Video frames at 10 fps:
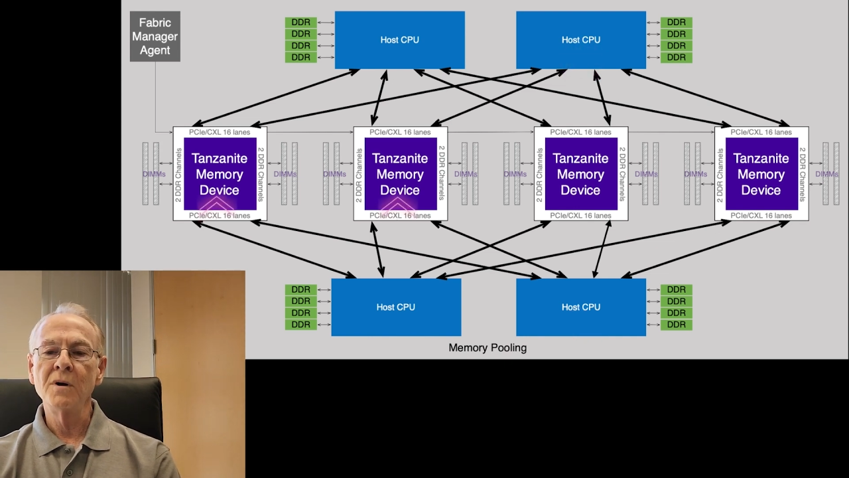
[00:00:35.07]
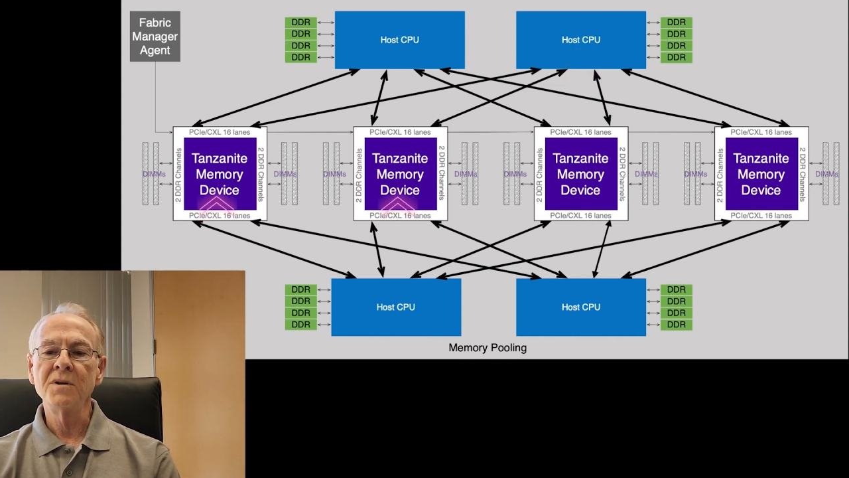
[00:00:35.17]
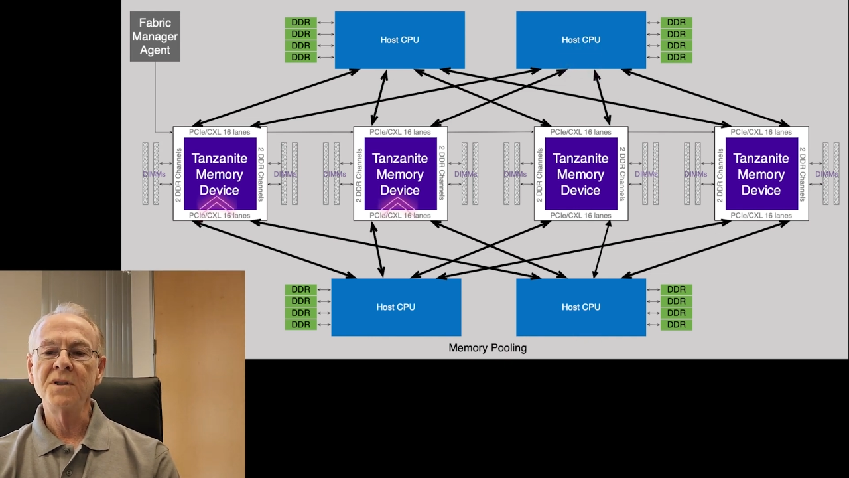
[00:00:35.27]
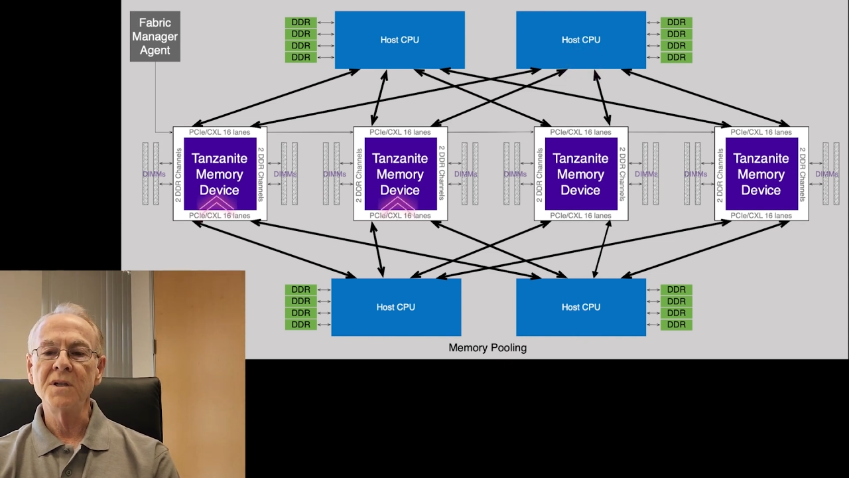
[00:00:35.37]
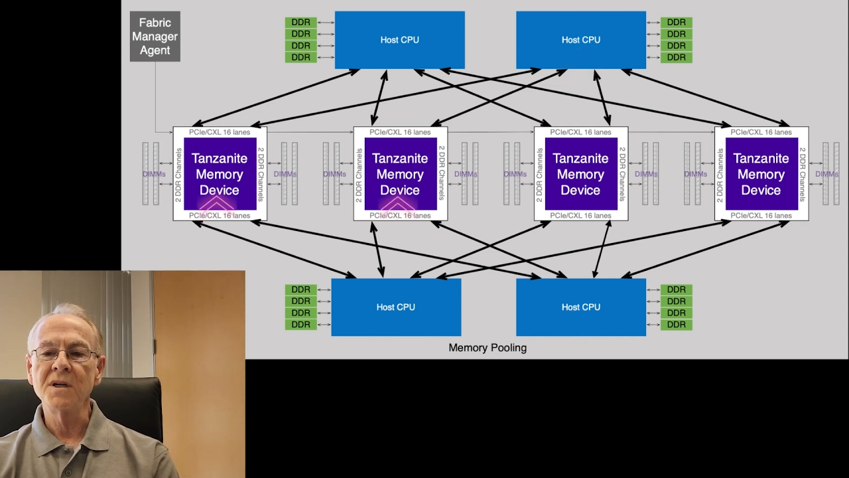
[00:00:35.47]

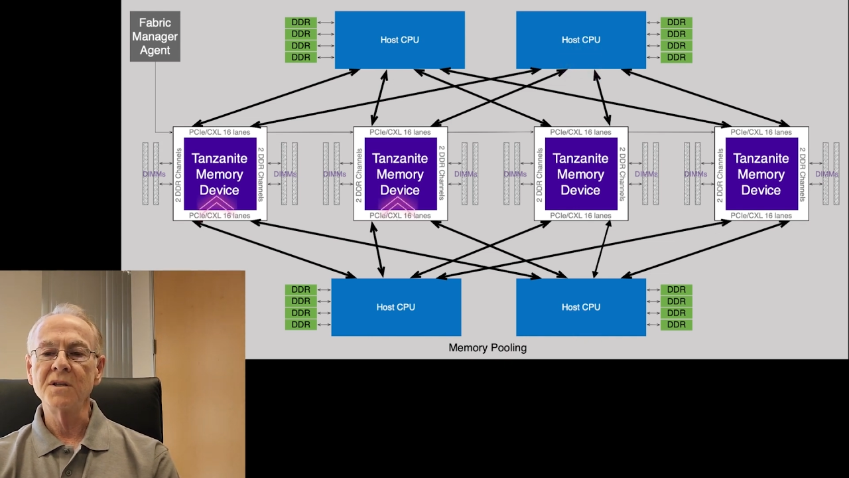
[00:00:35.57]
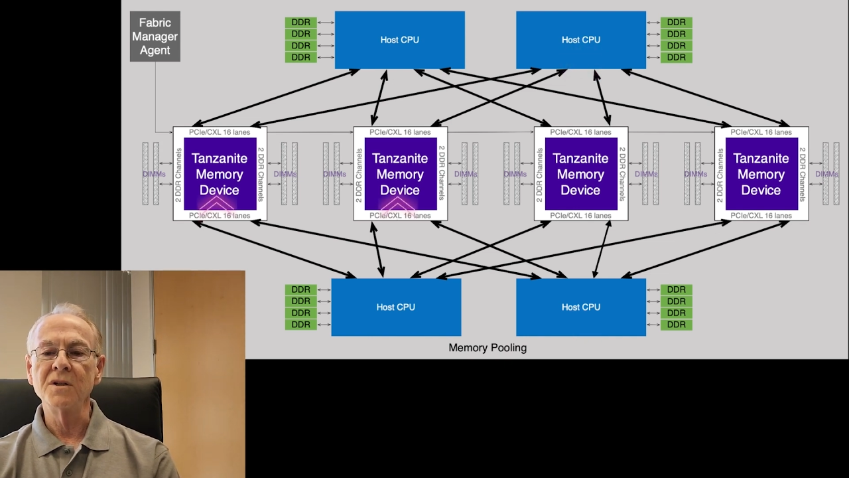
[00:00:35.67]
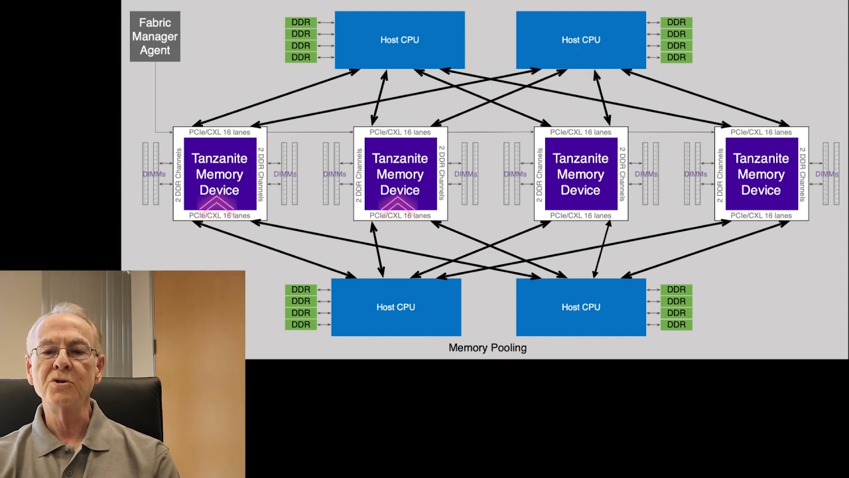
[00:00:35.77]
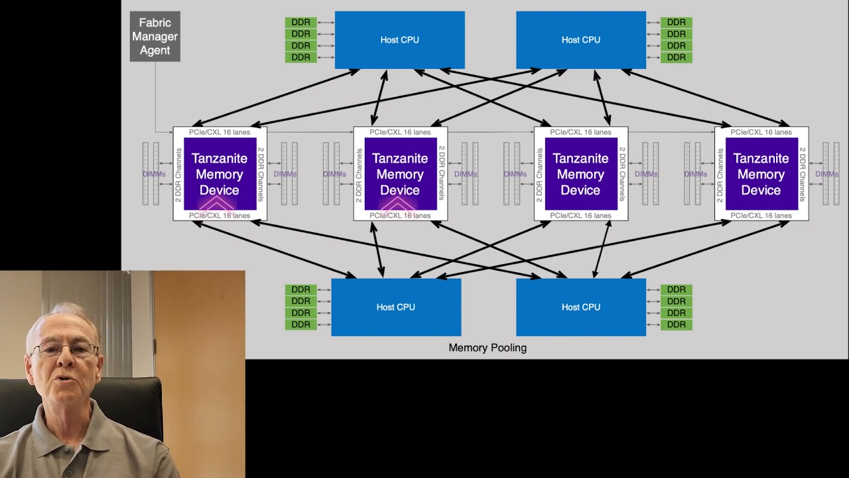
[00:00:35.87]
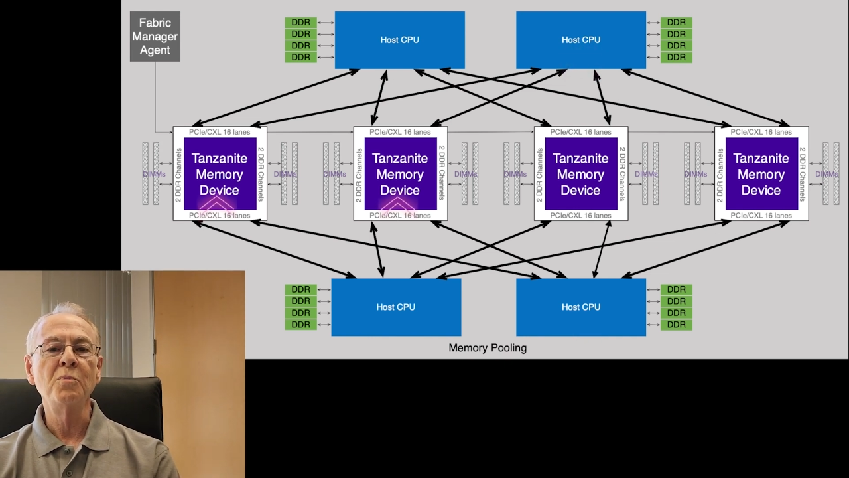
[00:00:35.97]

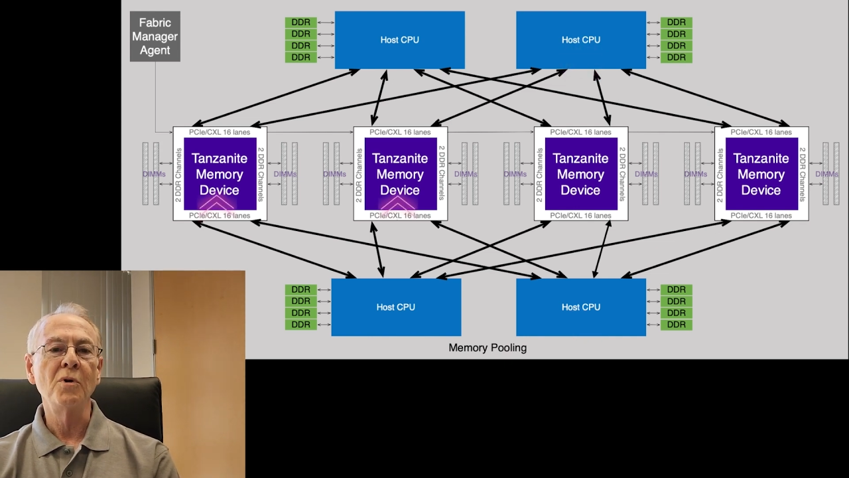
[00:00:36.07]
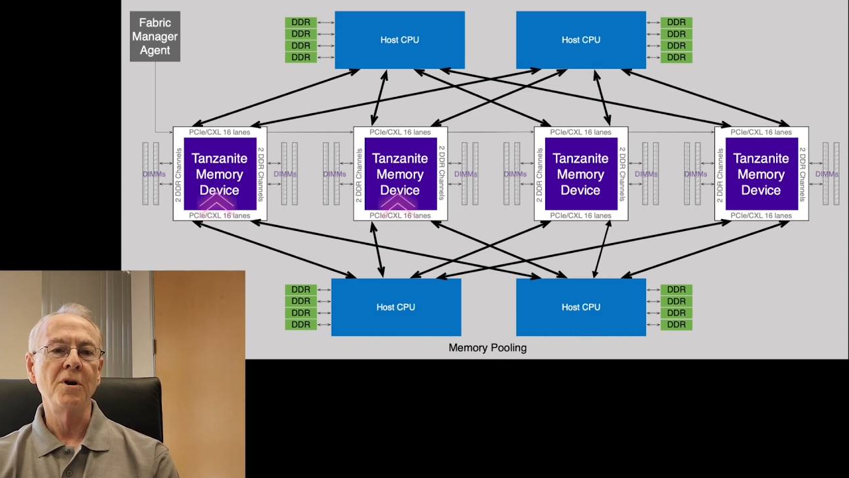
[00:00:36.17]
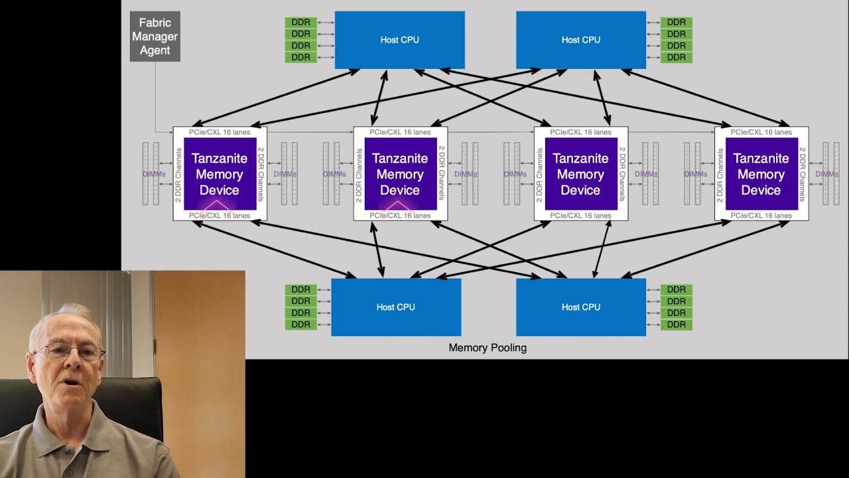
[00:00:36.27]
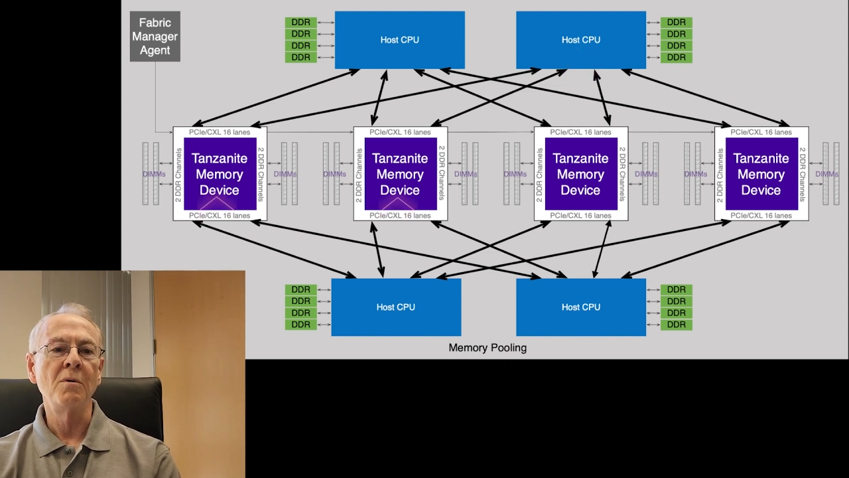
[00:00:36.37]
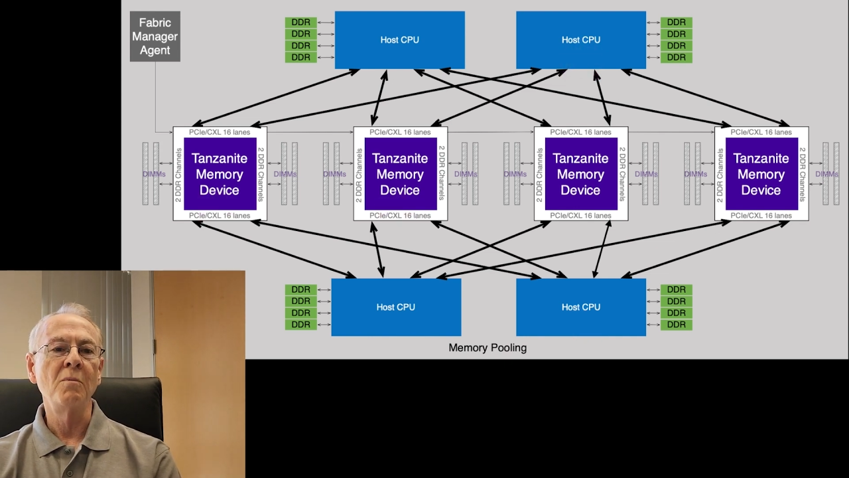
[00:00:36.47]
CXL
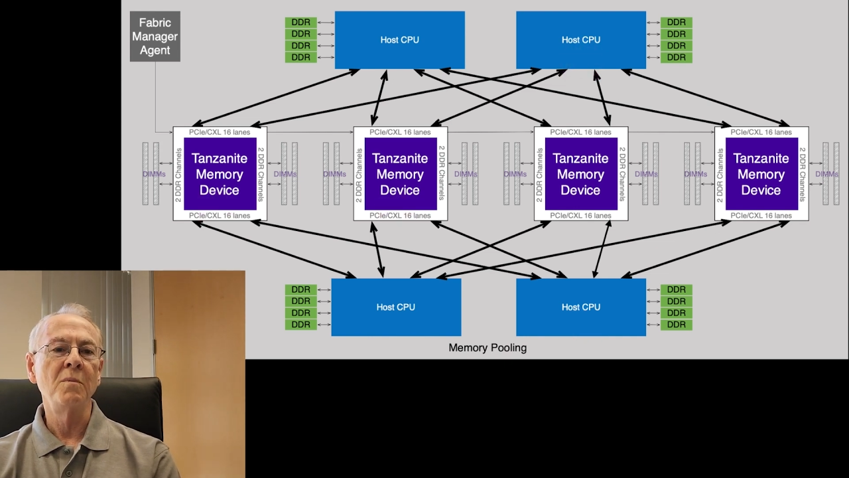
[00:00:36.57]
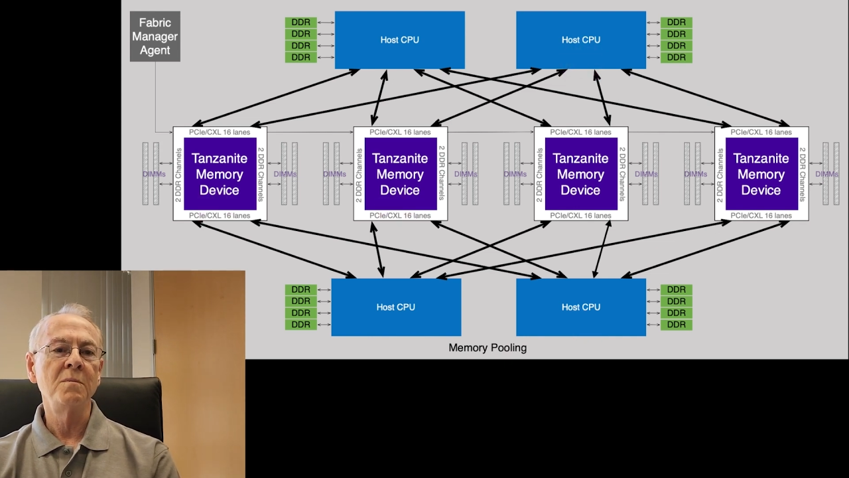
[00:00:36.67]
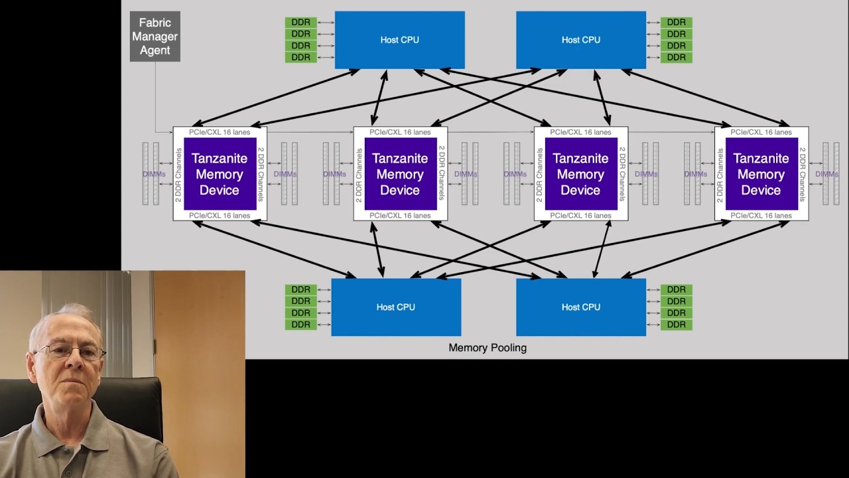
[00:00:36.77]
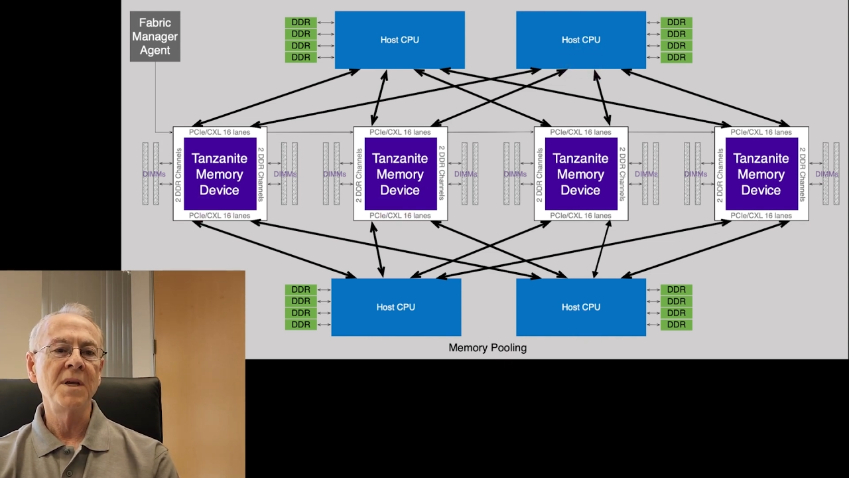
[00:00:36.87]
2.0